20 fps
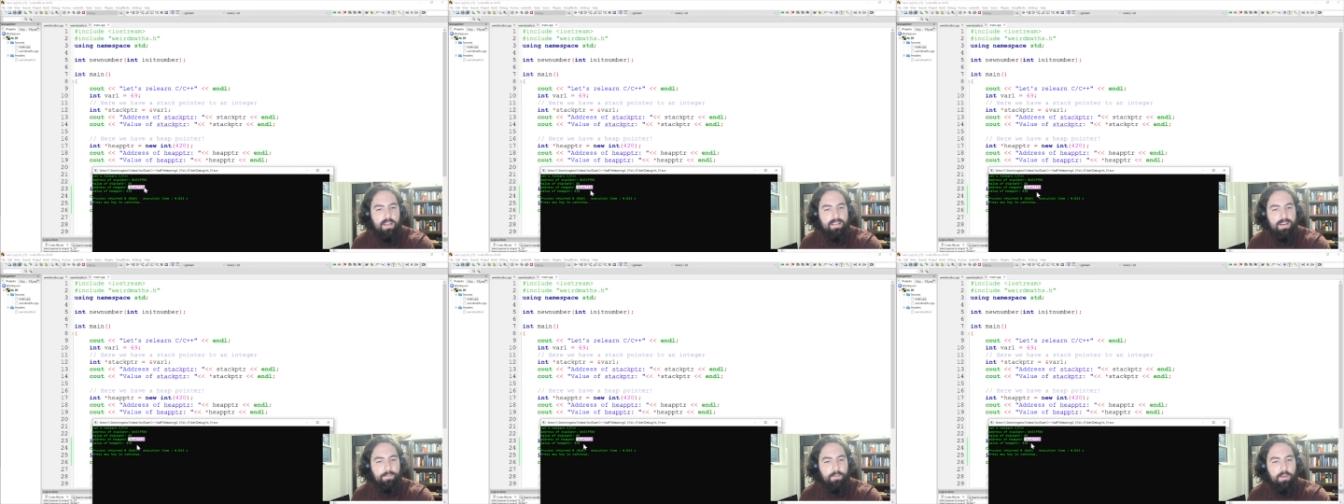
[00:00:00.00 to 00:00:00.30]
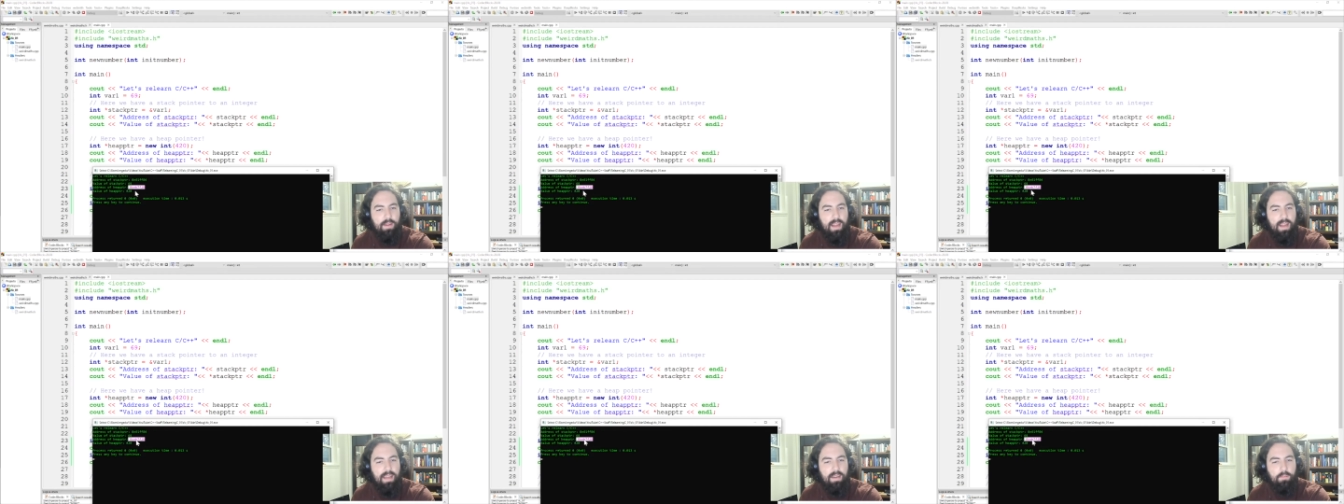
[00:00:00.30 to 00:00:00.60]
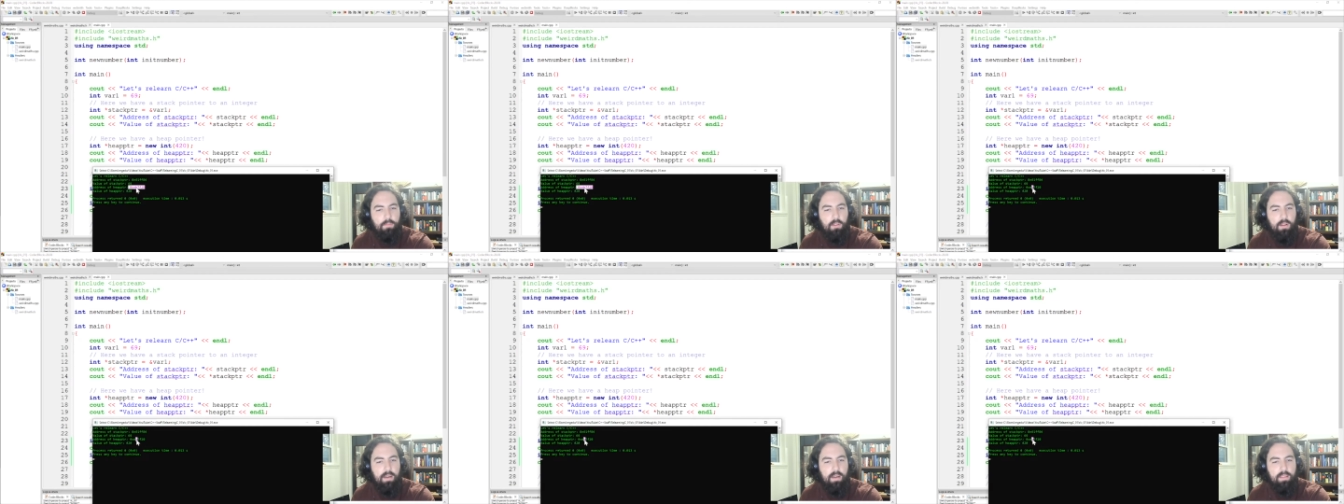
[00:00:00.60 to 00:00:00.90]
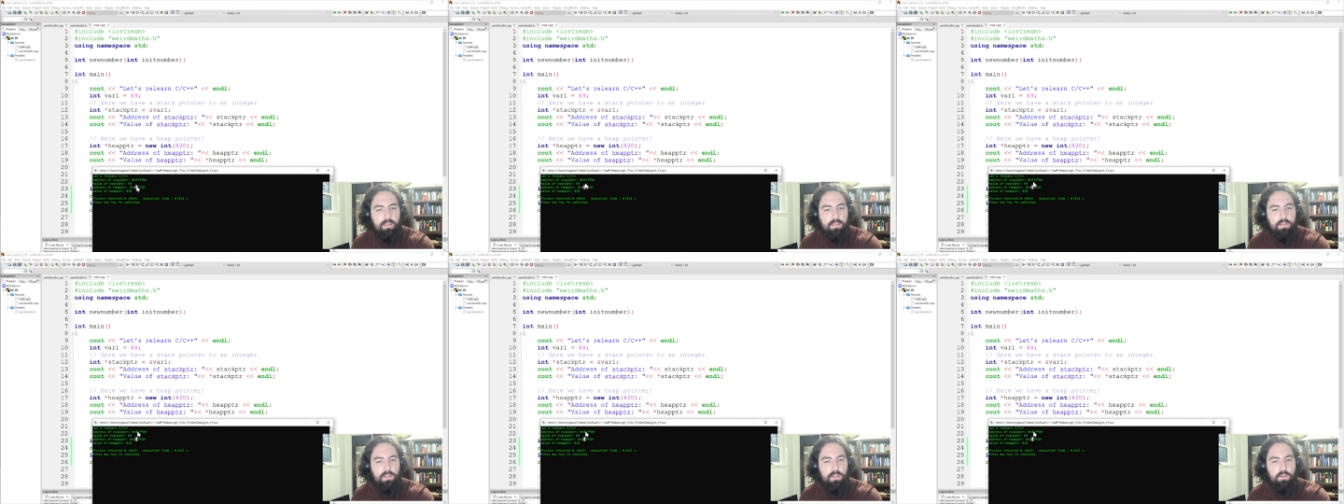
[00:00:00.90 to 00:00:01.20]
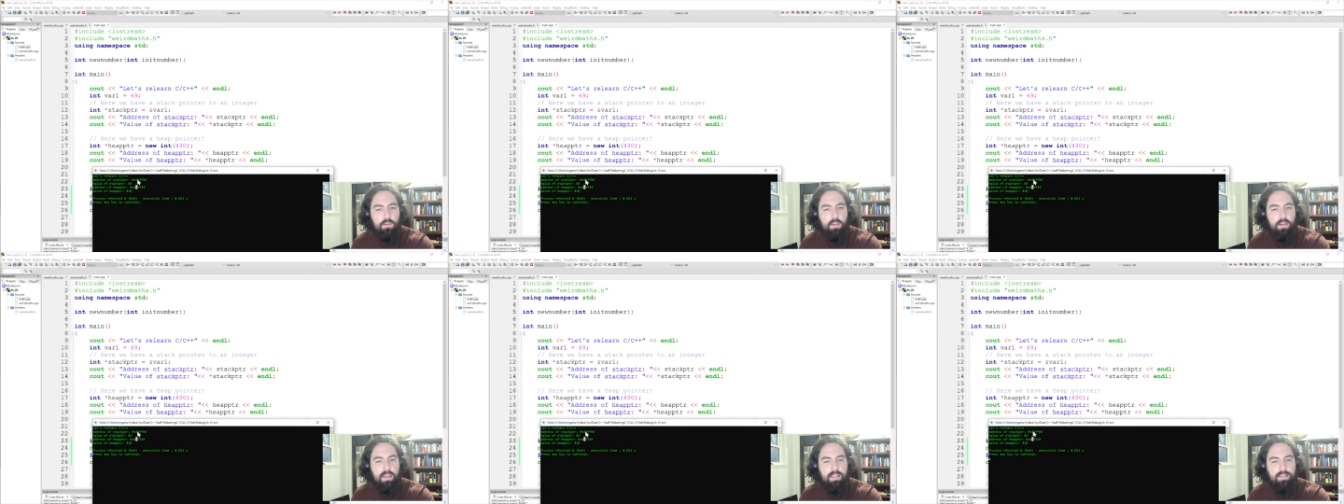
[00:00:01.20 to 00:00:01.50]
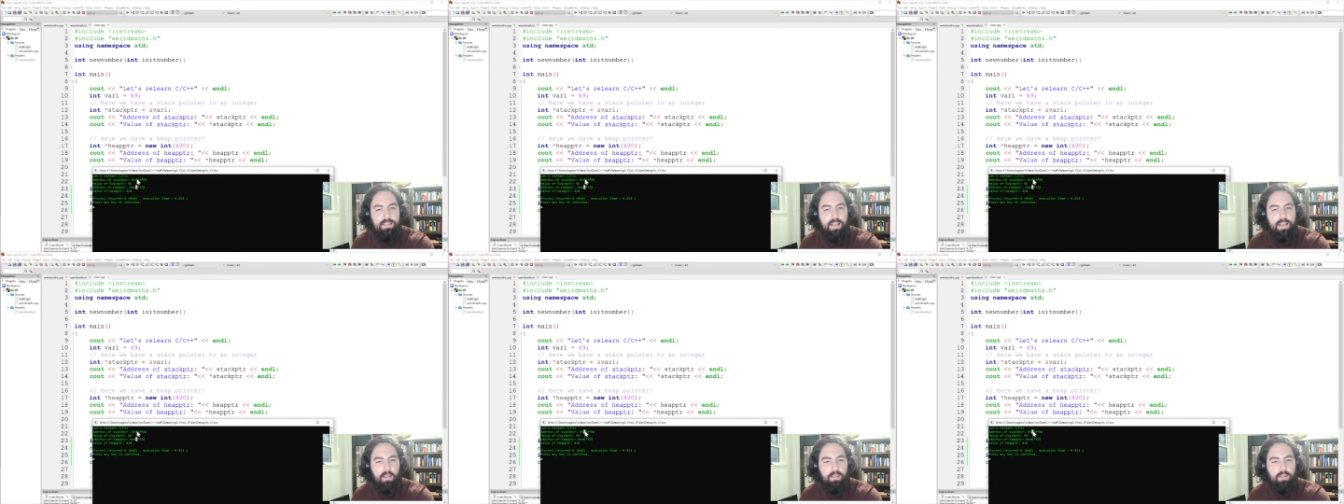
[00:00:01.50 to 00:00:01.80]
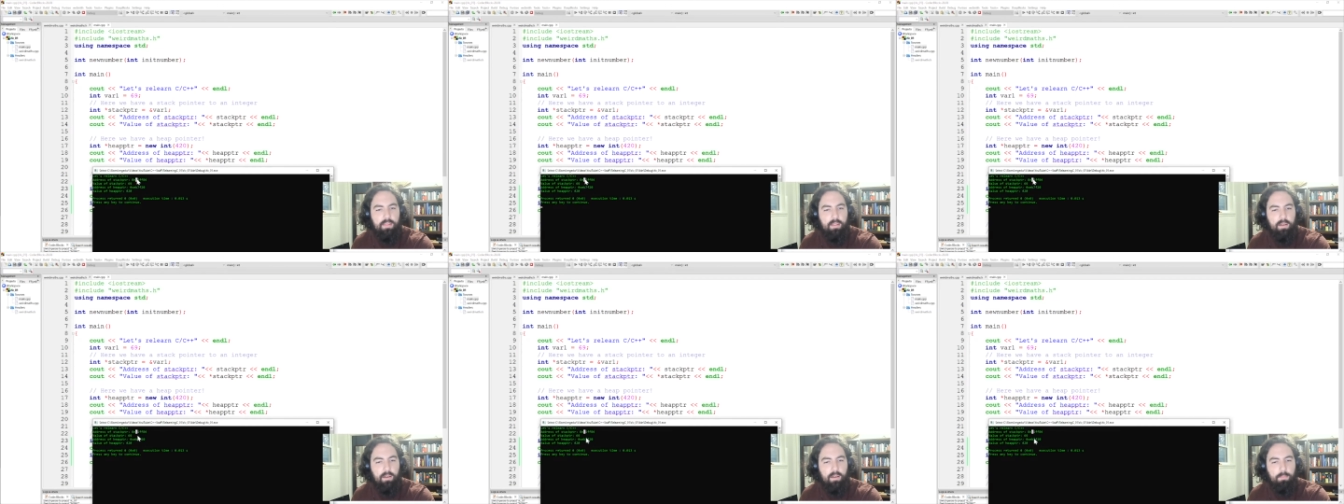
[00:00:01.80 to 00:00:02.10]
And if you kind of look at the two, you can tell
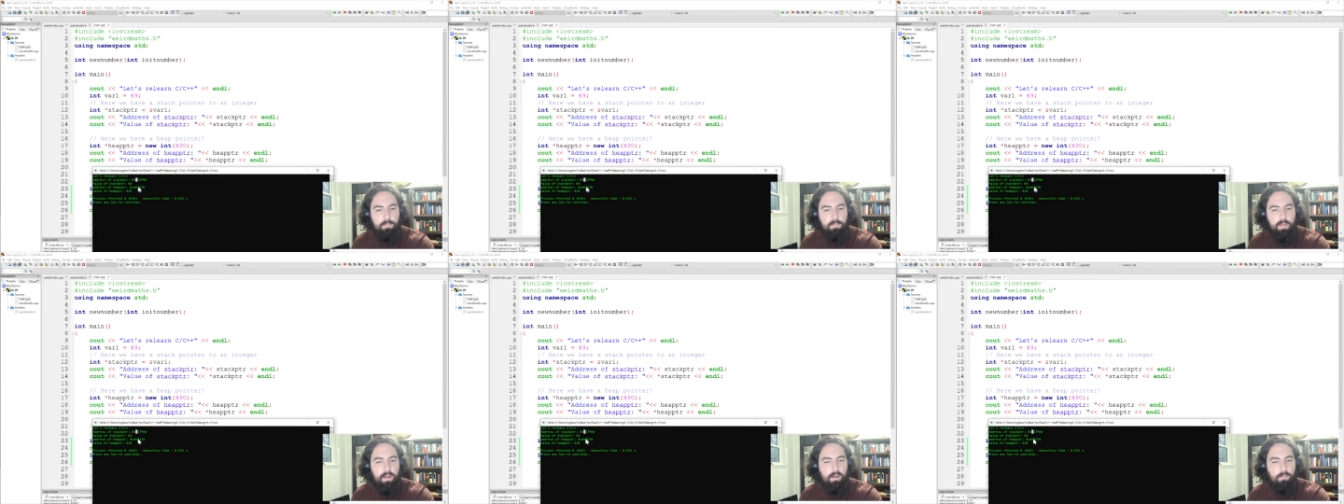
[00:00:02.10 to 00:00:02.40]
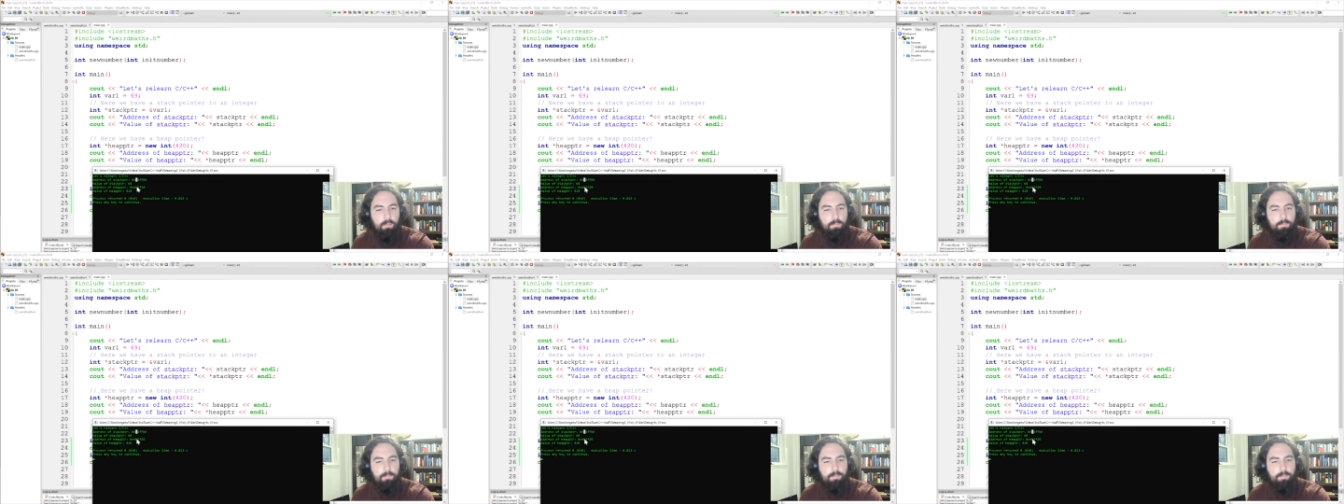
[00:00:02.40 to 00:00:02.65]
that they're, you know,